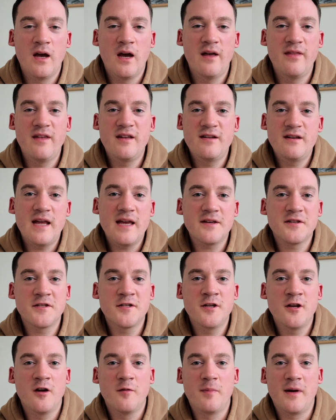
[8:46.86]
And then
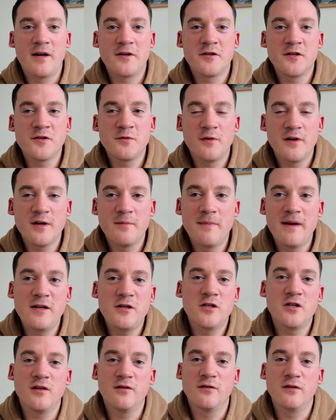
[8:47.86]
next up, I just want to
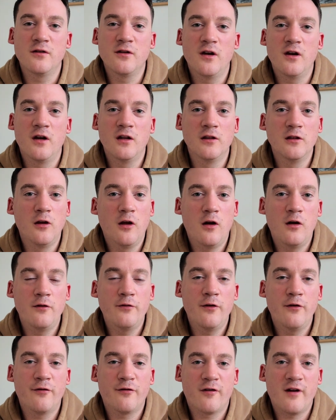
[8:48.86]
mention that a lot
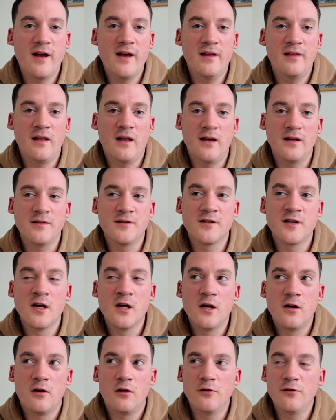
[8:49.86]
of other airlines,
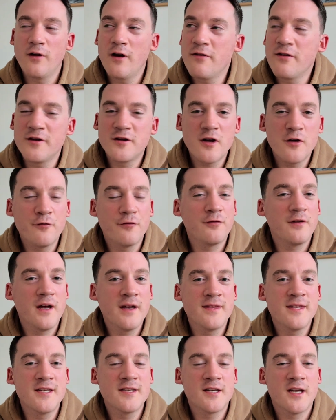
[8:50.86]
although they don't
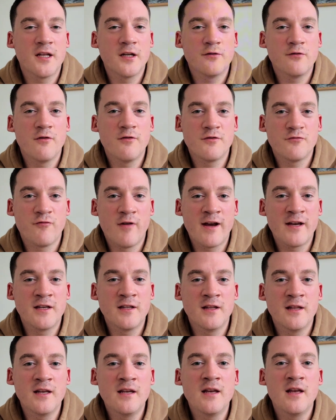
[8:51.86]
fly these kind of routes
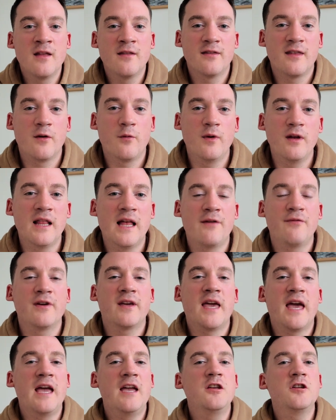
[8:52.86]
regularly, they will have
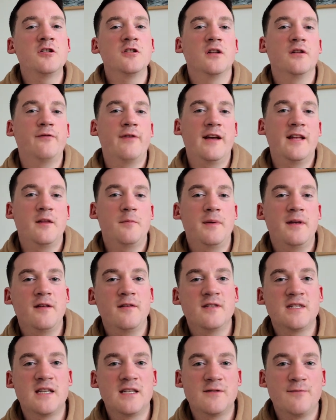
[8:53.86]
occasional
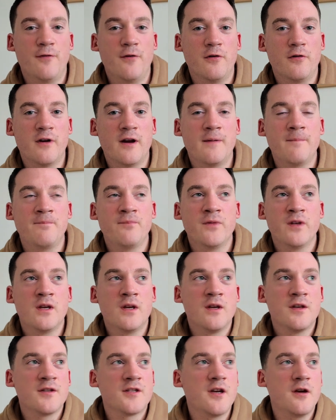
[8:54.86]
availabilities for it.
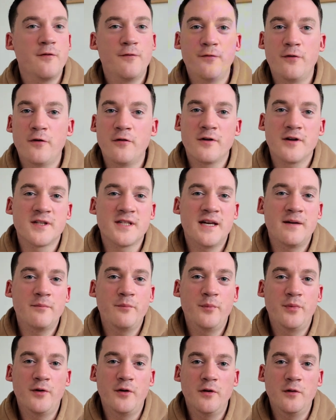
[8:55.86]
So for
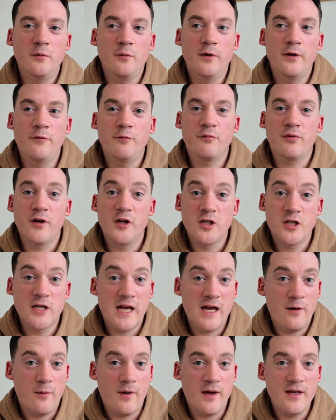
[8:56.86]
example, with British
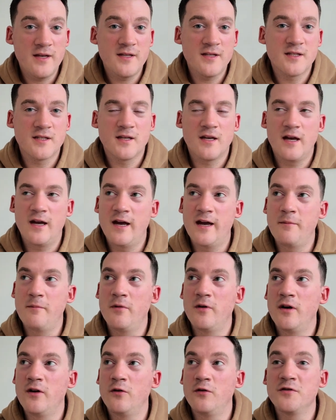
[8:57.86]
Airways,
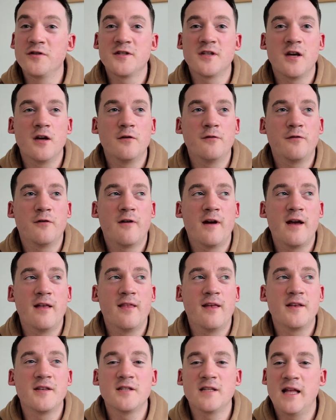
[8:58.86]
and also for
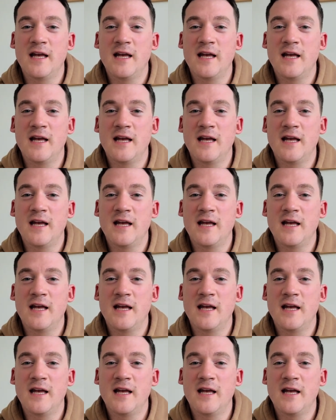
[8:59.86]
airlines